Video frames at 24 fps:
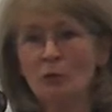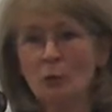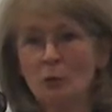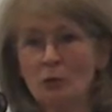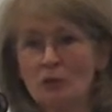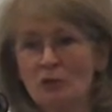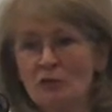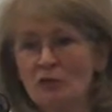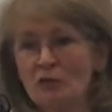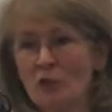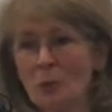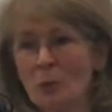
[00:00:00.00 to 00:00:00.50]
sort
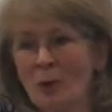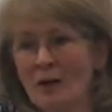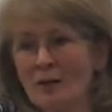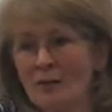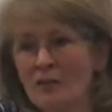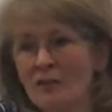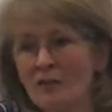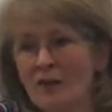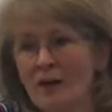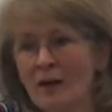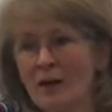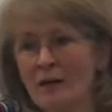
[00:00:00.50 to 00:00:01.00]
of to one
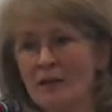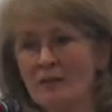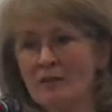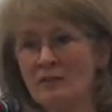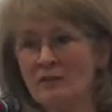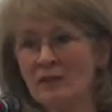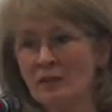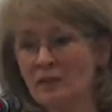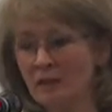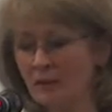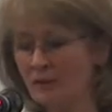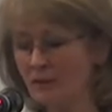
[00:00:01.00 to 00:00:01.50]
side
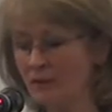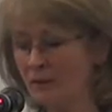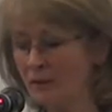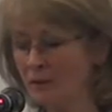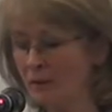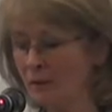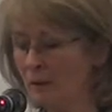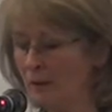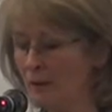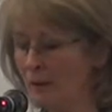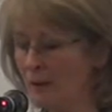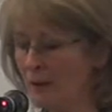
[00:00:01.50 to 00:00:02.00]
of it.
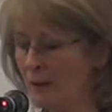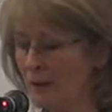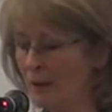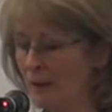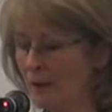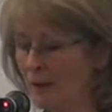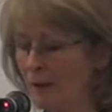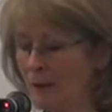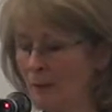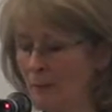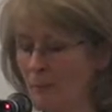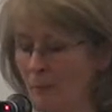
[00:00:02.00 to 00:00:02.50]

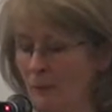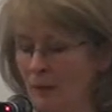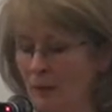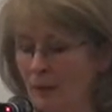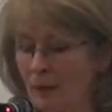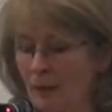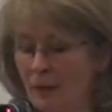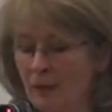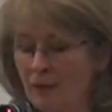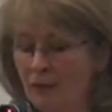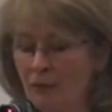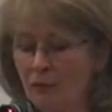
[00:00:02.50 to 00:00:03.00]

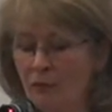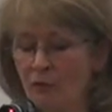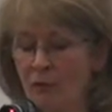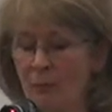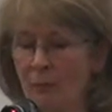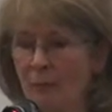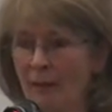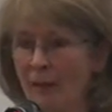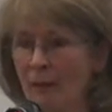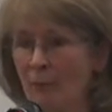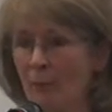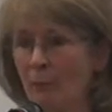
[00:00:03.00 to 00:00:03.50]
And
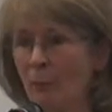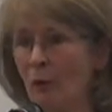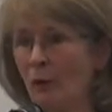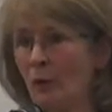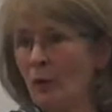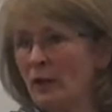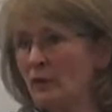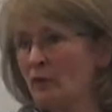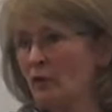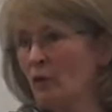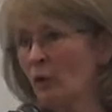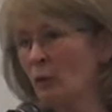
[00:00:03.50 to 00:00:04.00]
from that
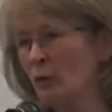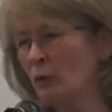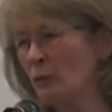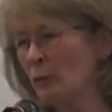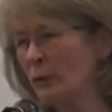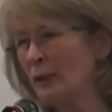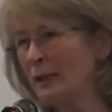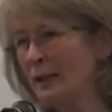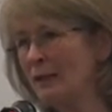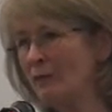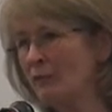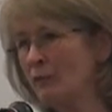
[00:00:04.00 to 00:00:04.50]
point on,
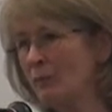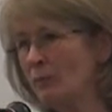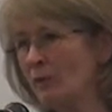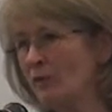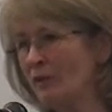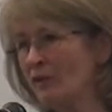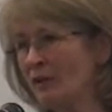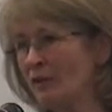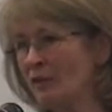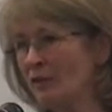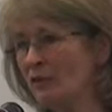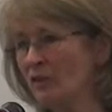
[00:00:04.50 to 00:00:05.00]
really from the
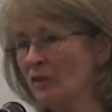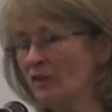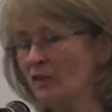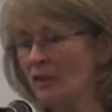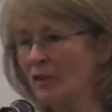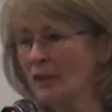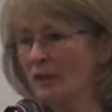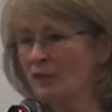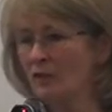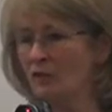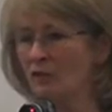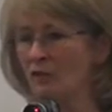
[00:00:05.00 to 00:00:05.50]
70s,
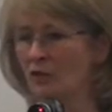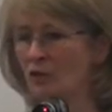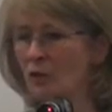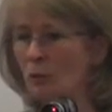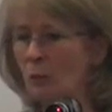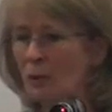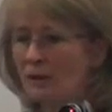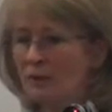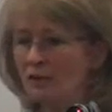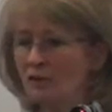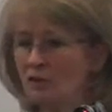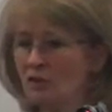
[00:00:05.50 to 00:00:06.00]
80s, you
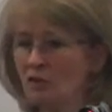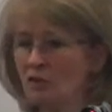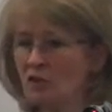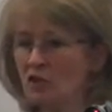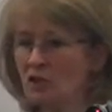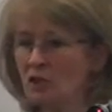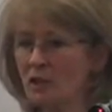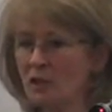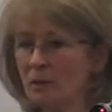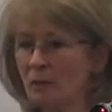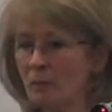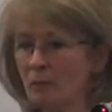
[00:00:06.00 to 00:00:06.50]
went into
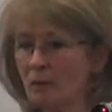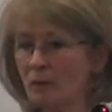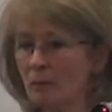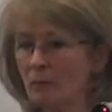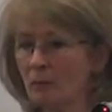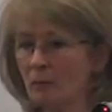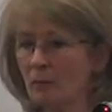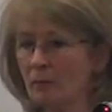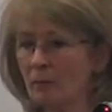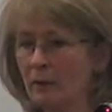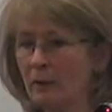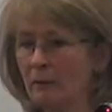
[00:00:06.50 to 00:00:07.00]

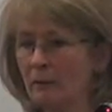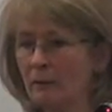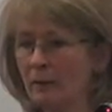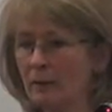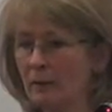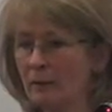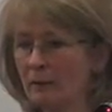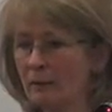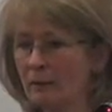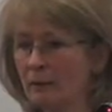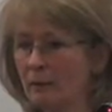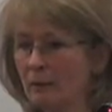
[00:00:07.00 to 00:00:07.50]
treatment in
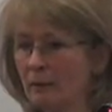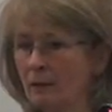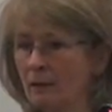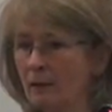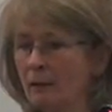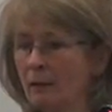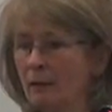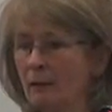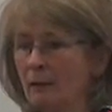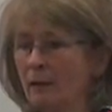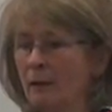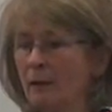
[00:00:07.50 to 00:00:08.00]
the
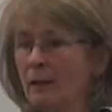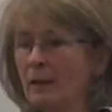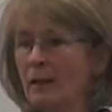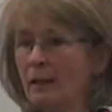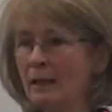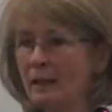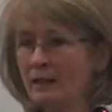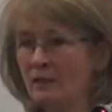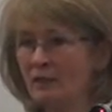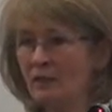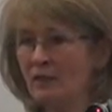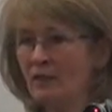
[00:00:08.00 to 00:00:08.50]

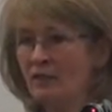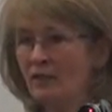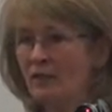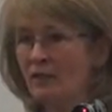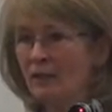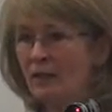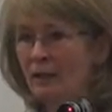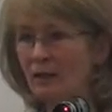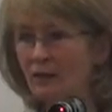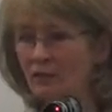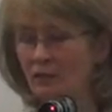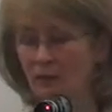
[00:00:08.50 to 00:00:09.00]

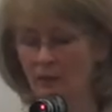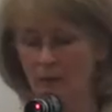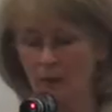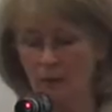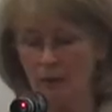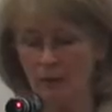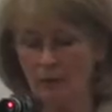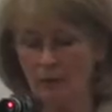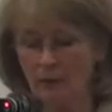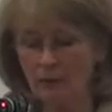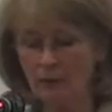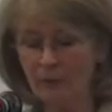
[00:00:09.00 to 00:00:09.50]
86.
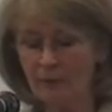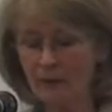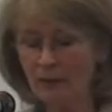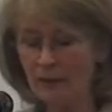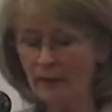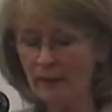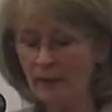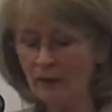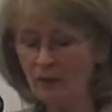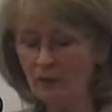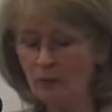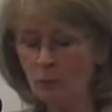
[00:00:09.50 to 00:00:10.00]

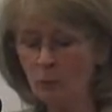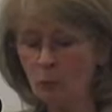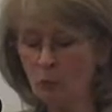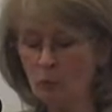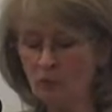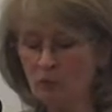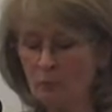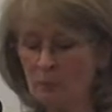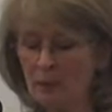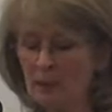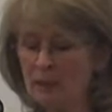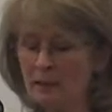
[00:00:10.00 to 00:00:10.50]
There
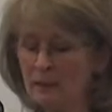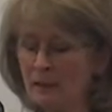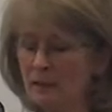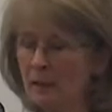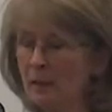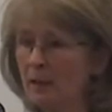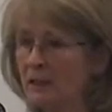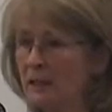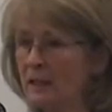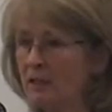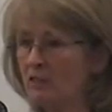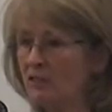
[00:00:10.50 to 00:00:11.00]
was been an
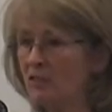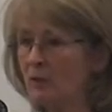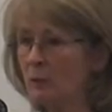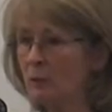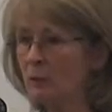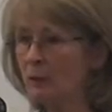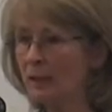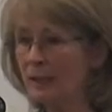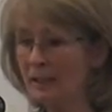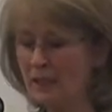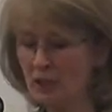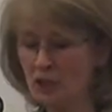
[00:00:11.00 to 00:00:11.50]
uneasy
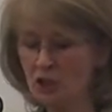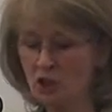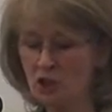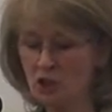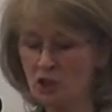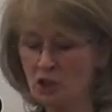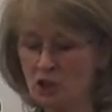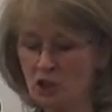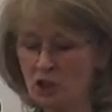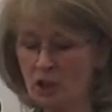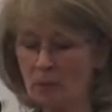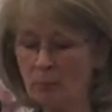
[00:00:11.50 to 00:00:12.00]

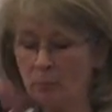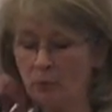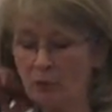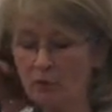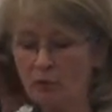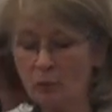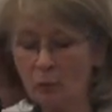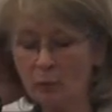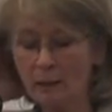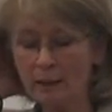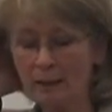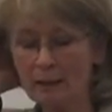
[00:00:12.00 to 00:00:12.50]
relationship
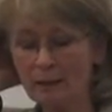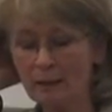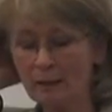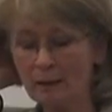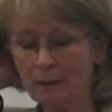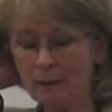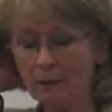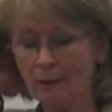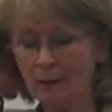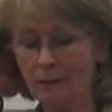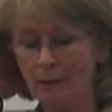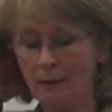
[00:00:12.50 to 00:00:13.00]
between
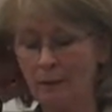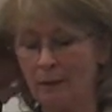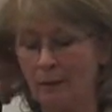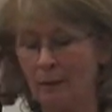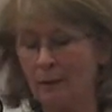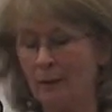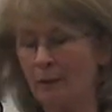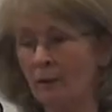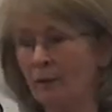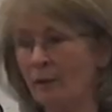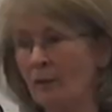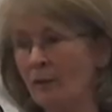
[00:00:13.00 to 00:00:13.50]

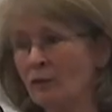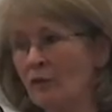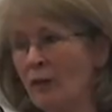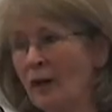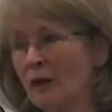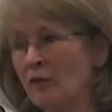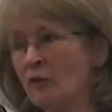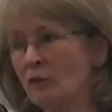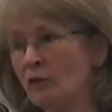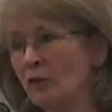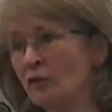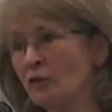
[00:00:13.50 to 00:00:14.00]

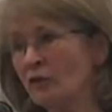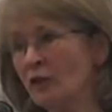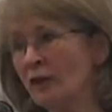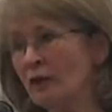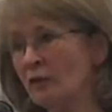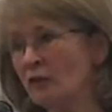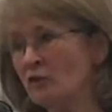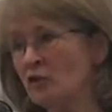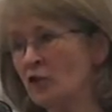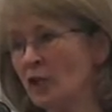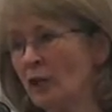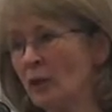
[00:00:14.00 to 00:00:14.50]
that sort of
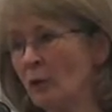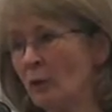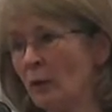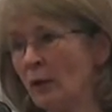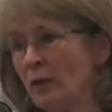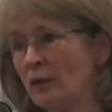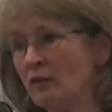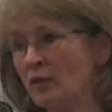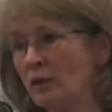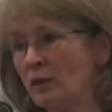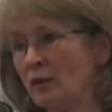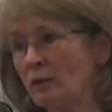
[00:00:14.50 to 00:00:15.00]

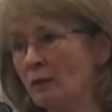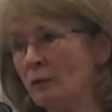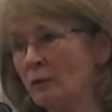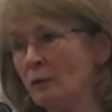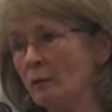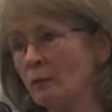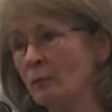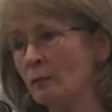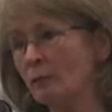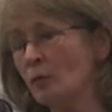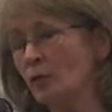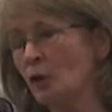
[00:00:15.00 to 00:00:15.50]

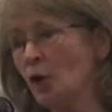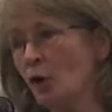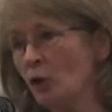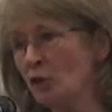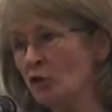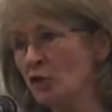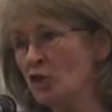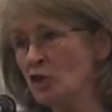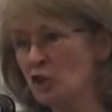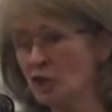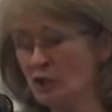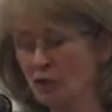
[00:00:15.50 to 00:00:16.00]
self-generating
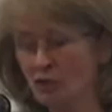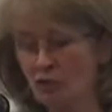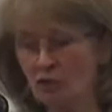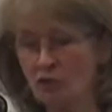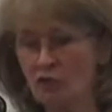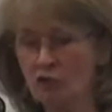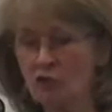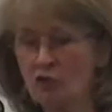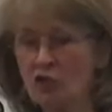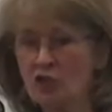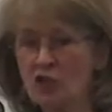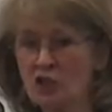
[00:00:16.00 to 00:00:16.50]
cottage
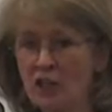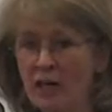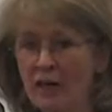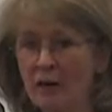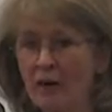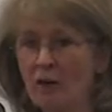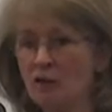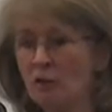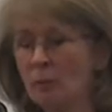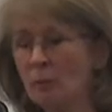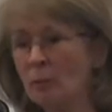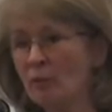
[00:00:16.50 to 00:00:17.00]
industry,
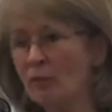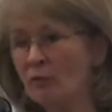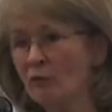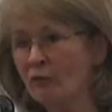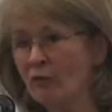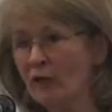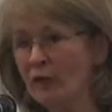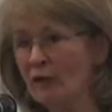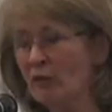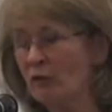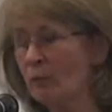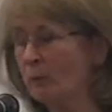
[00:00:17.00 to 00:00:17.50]
charitable,
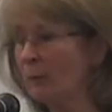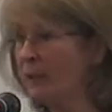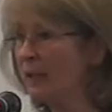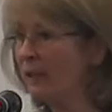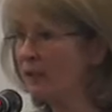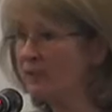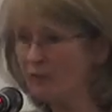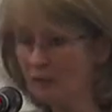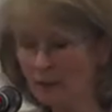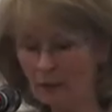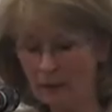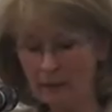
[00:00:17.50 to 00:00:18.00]

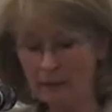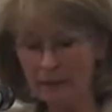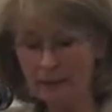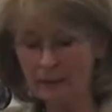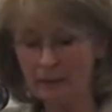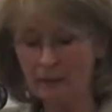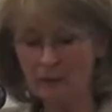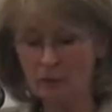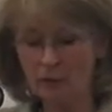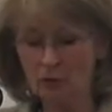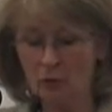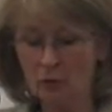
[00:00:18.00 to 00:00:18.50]
faith-based, like
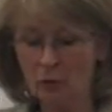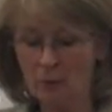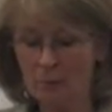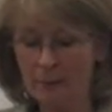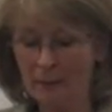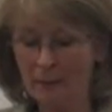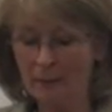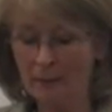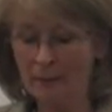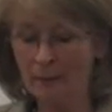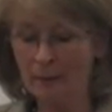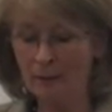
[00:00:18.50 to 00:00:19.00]
Yeldall
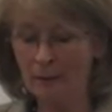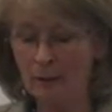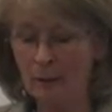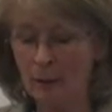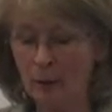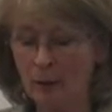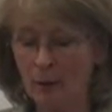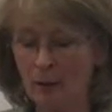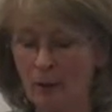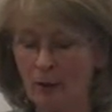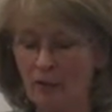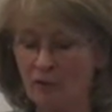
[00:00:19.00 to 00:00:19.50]
Manor,
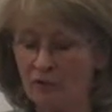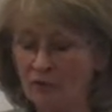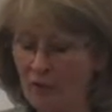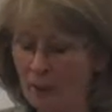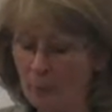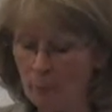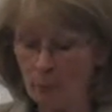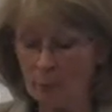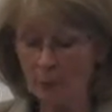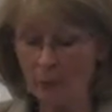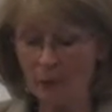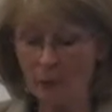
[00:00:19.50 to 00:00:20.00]

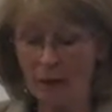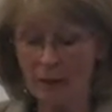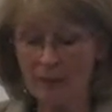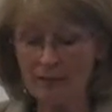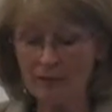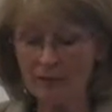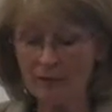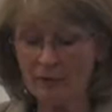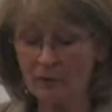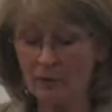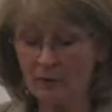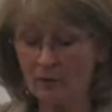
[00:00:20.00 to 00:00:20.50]
some
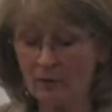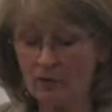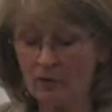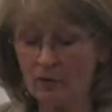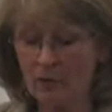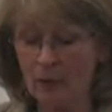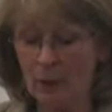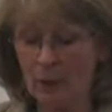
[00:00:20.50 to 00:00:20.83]
private